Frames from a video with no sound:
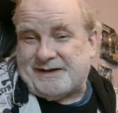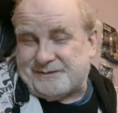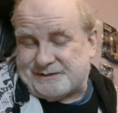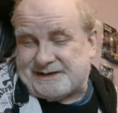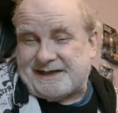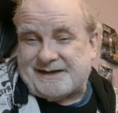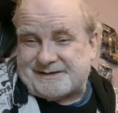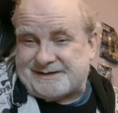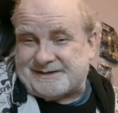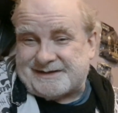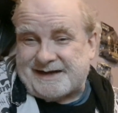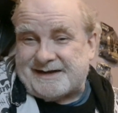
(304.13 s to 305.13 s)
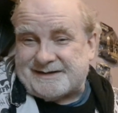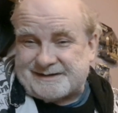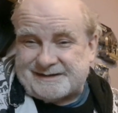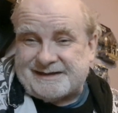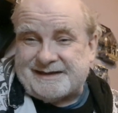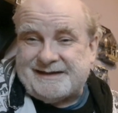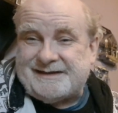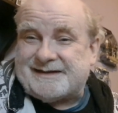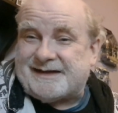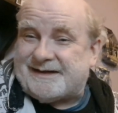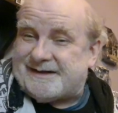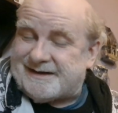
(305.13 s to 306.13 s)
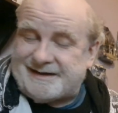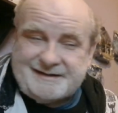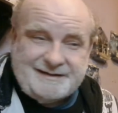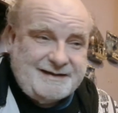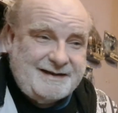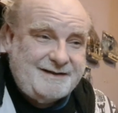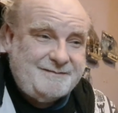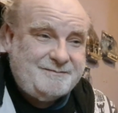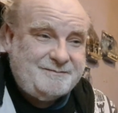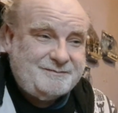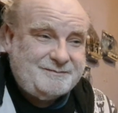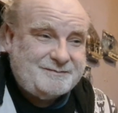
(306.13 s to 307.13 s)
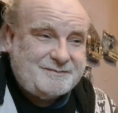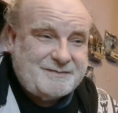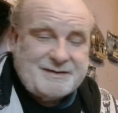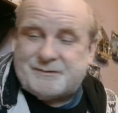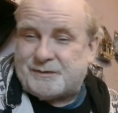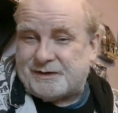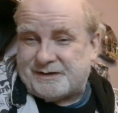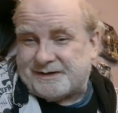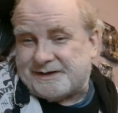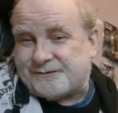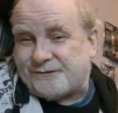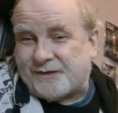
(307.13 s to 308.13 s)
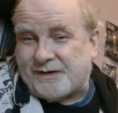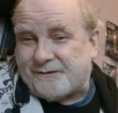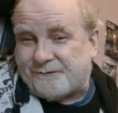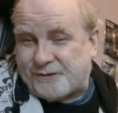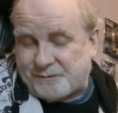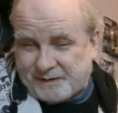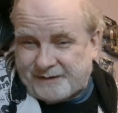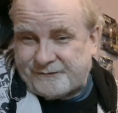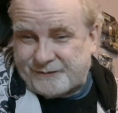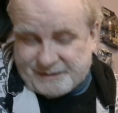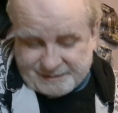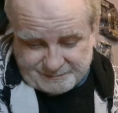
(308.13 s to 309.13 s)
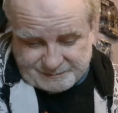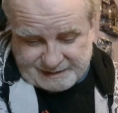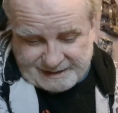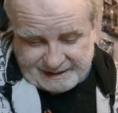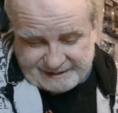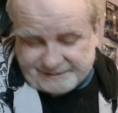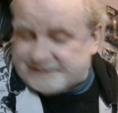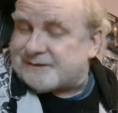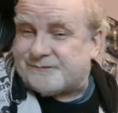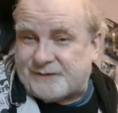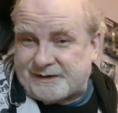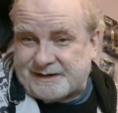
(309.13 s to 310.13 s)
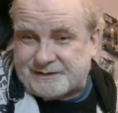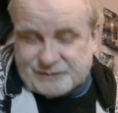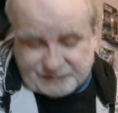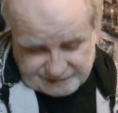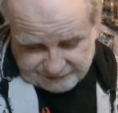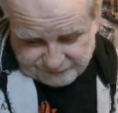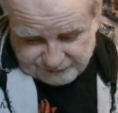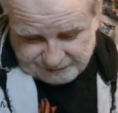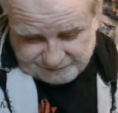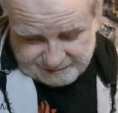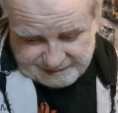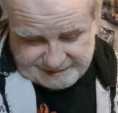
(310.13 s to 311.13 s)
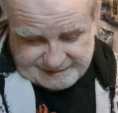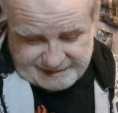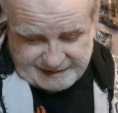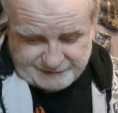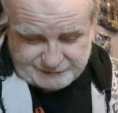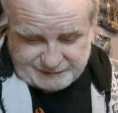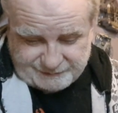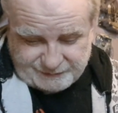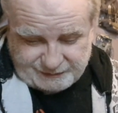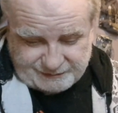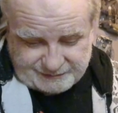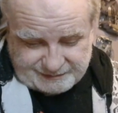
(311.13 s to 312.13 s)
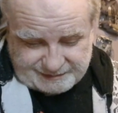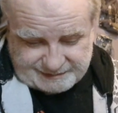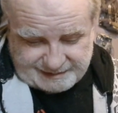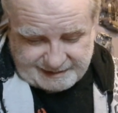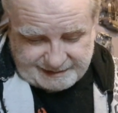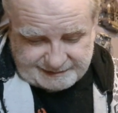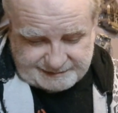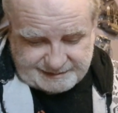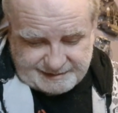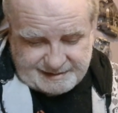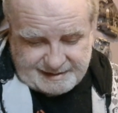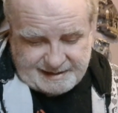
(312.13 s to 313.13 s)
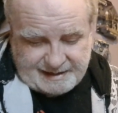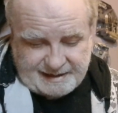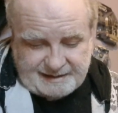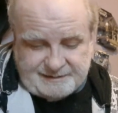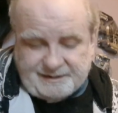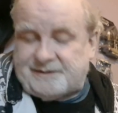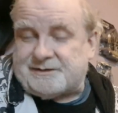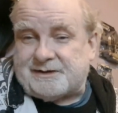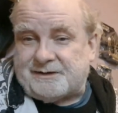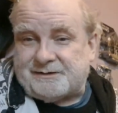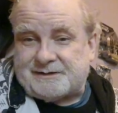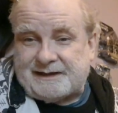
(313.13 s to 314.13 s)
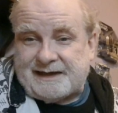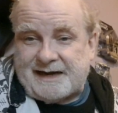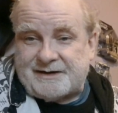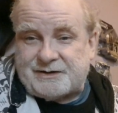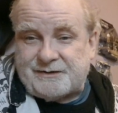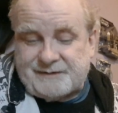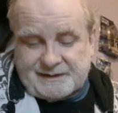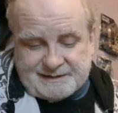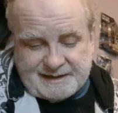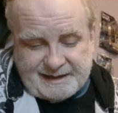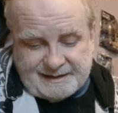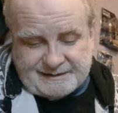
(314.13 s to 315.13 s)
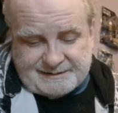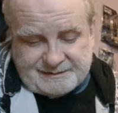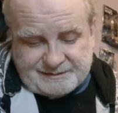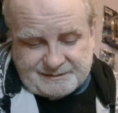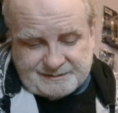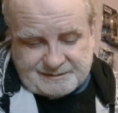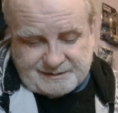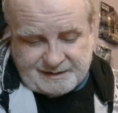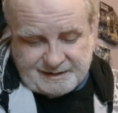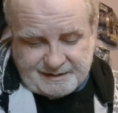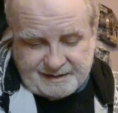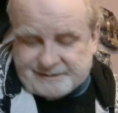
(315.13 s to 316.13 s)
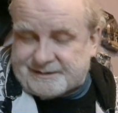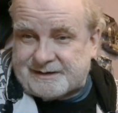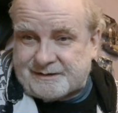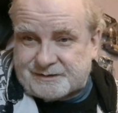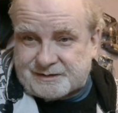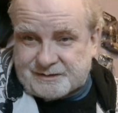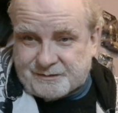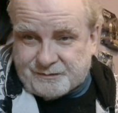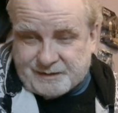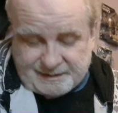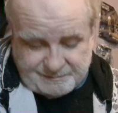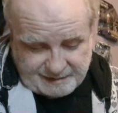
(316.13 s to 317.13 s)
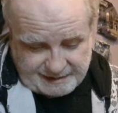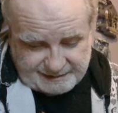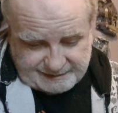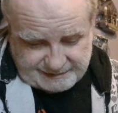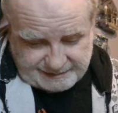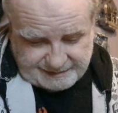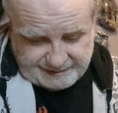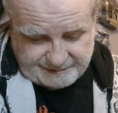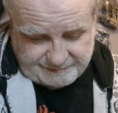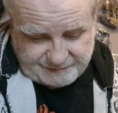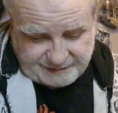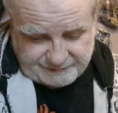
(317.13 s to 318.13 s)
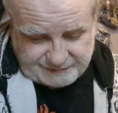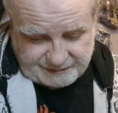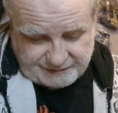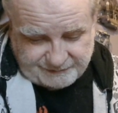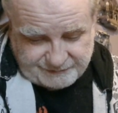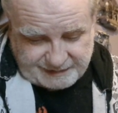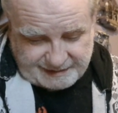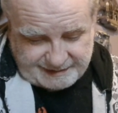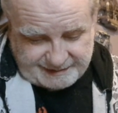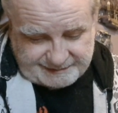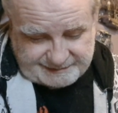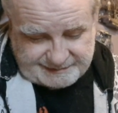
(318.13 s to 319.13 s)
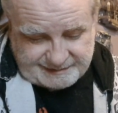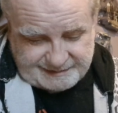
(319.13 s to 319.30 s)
he was classed as that, as a leader in one of these football firms. And yeah, that's a very interesting film. He was involved in that. And also Clash of the Titans. I think that was the remake they've done of that.